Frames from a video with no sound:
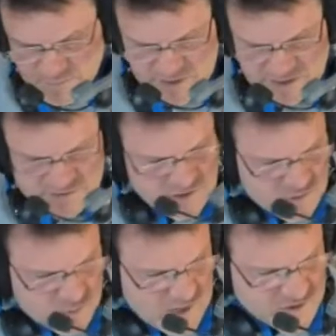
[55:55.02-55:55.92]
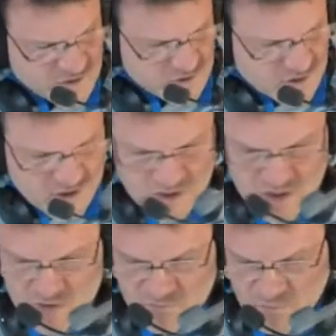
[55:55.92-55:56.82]
placing your wager
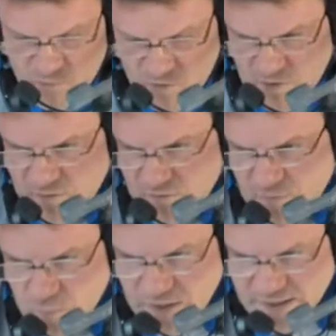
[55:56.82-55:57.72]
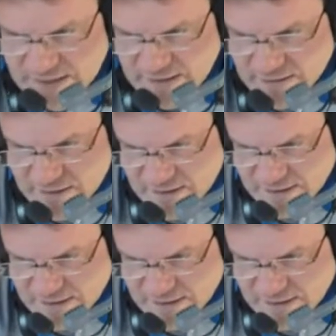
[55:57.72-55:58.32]
for the weekend.